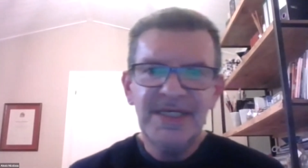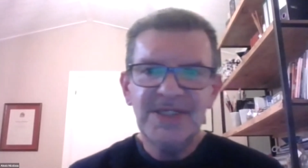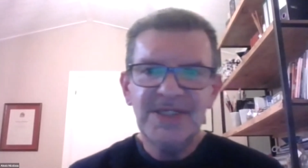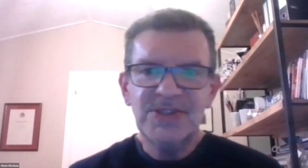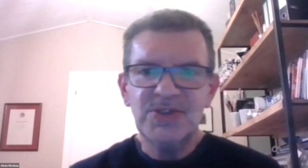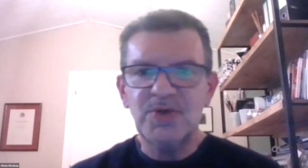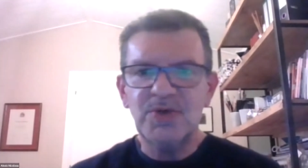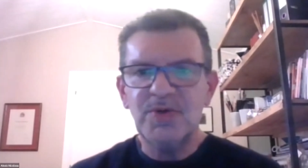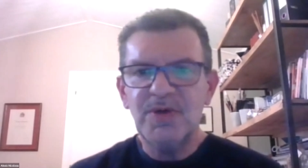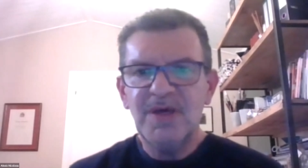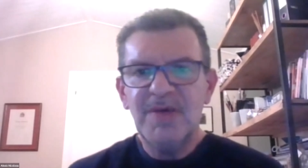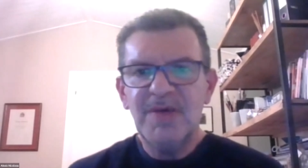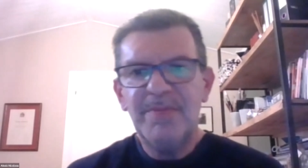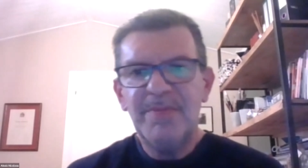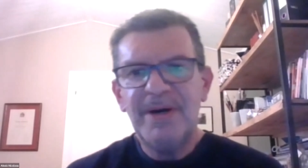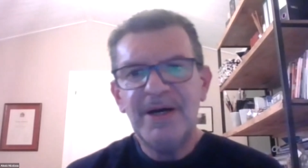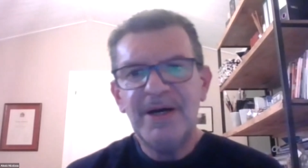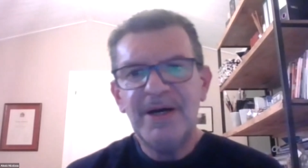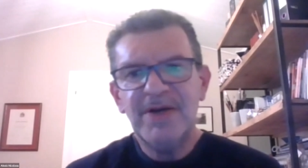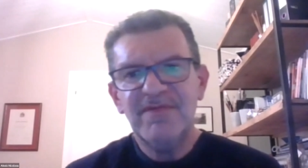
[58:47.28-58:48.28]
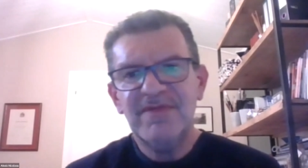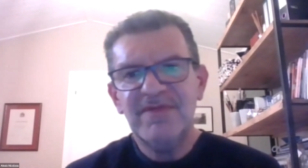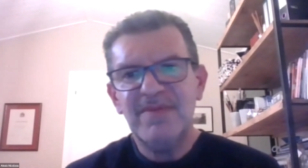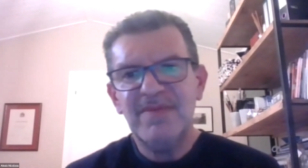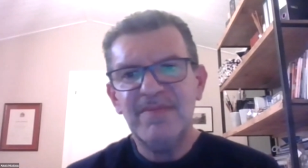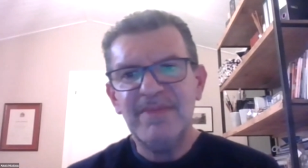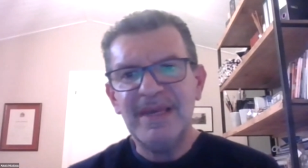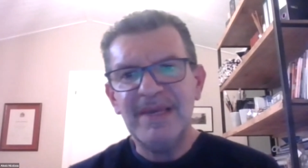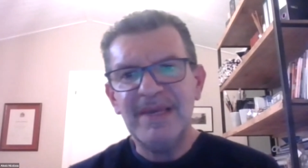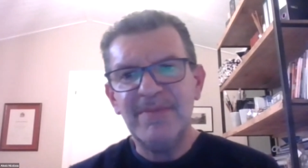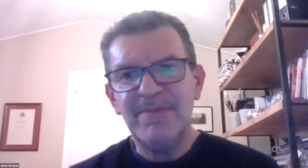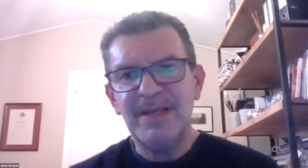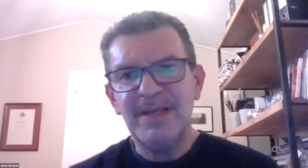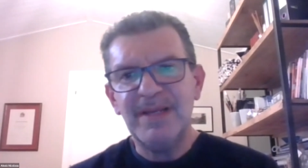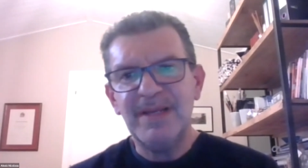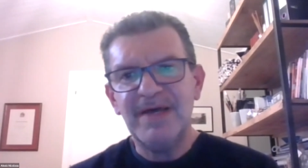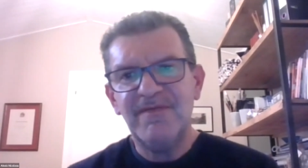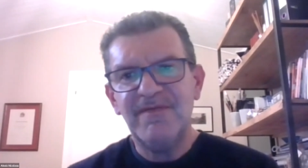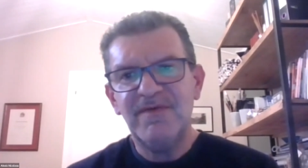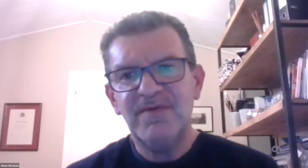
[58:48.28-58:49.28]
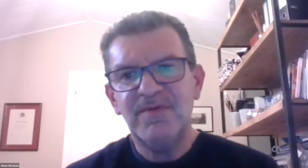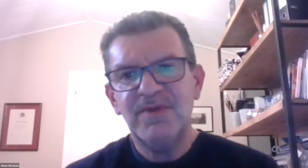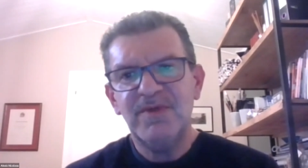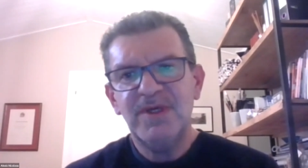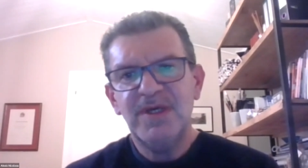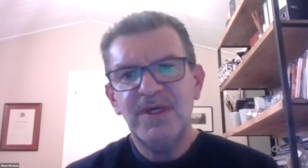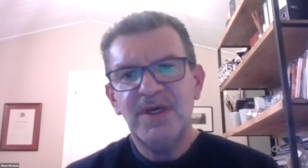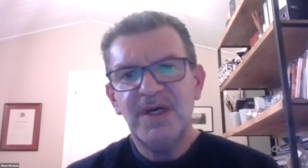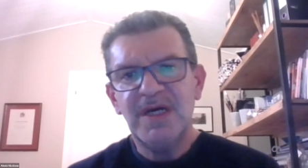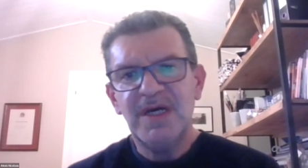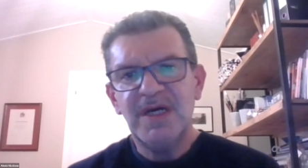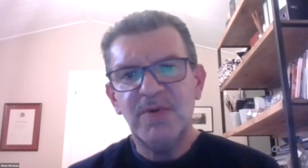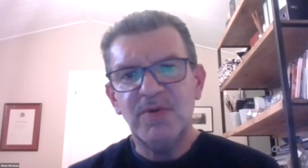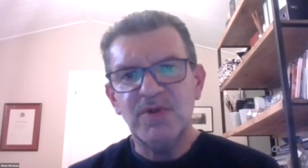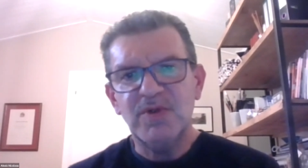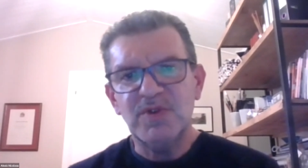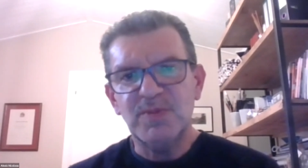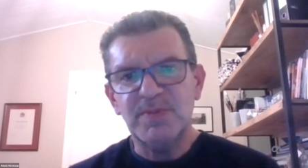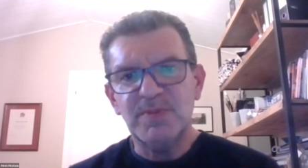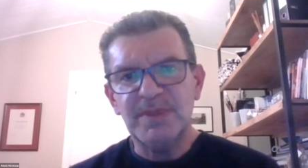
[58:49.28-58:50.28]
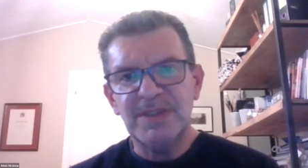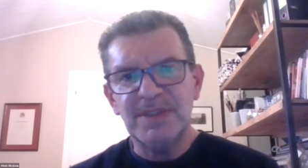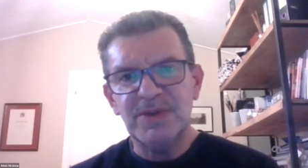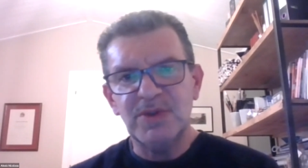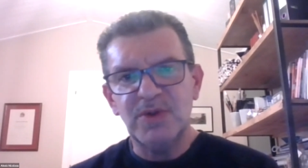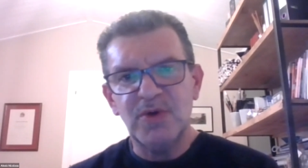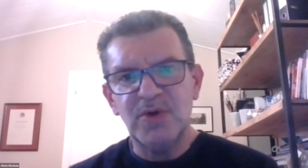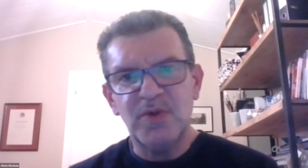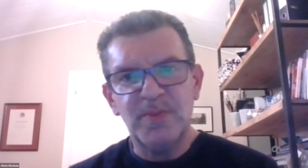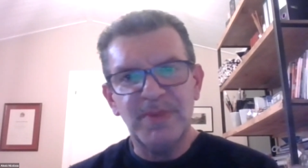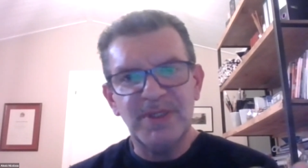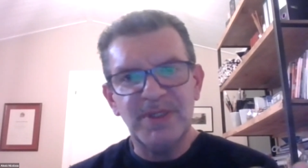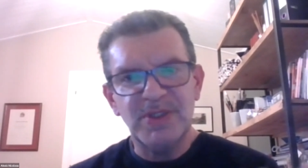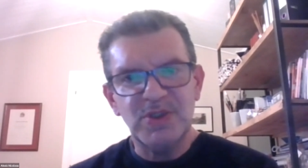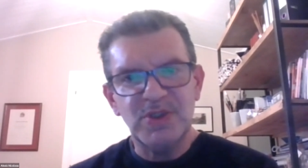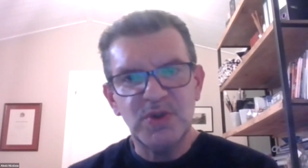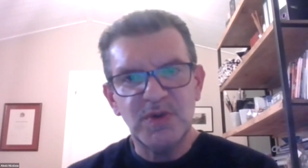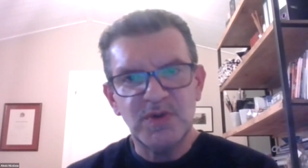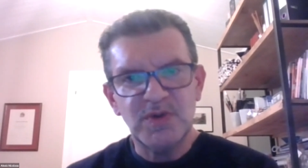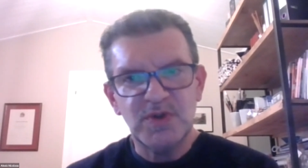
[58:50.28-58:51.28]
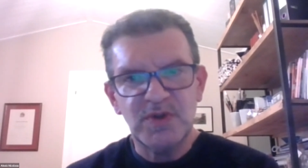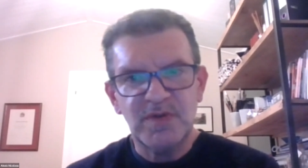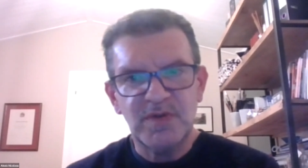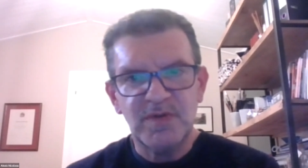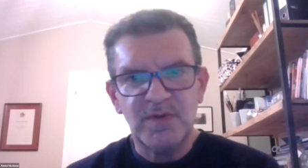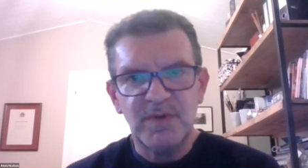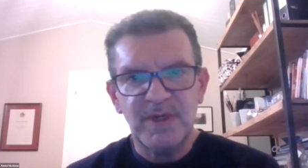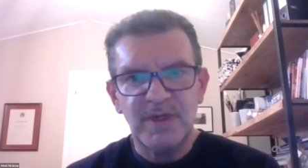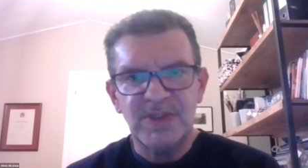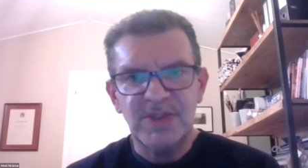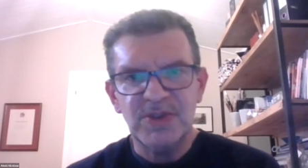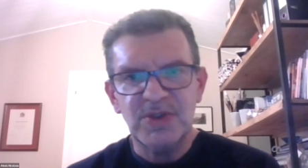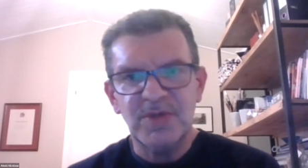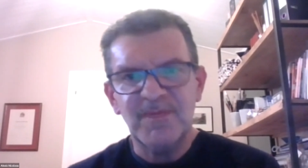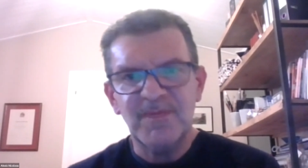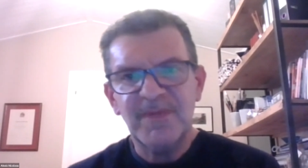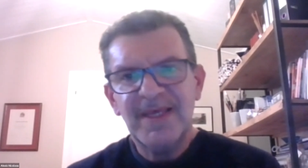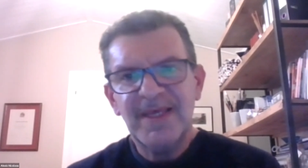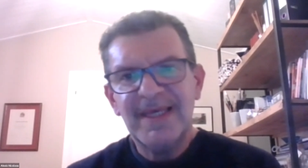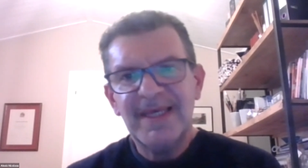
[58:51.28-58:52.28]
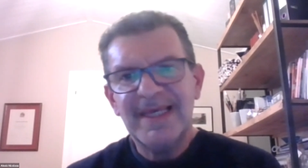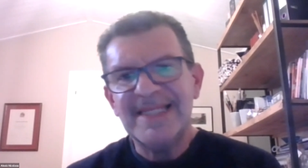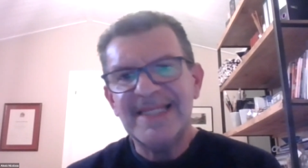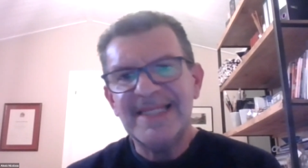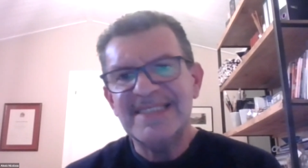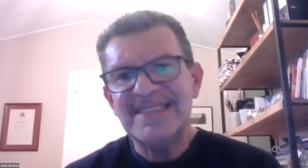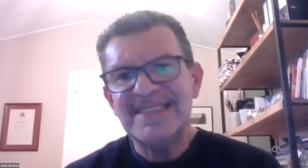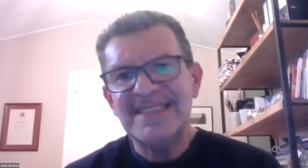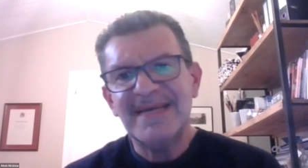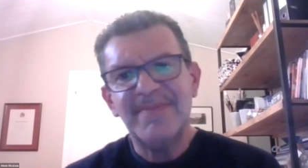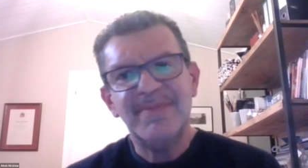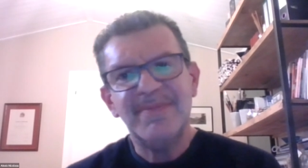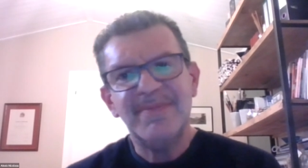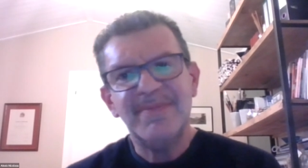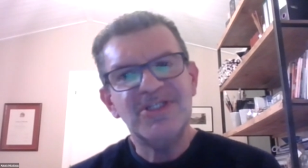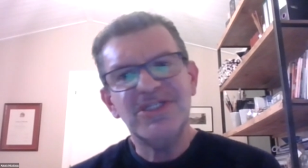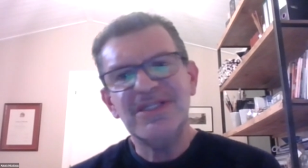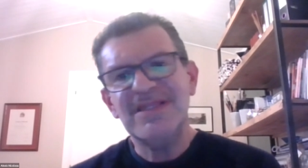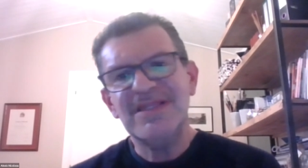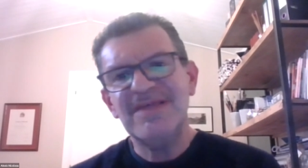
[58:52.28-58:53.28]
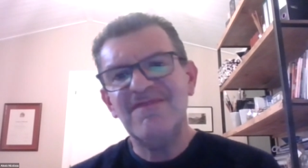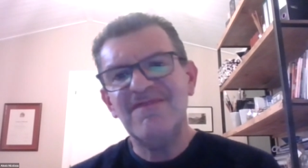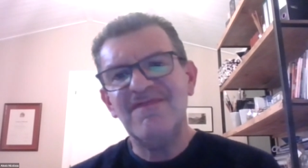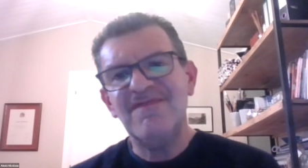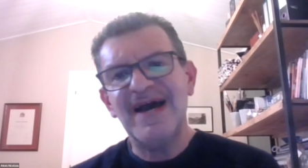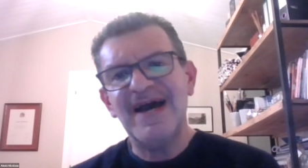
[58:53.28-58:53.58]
So part of the main platform was built on open source software. So in establishing the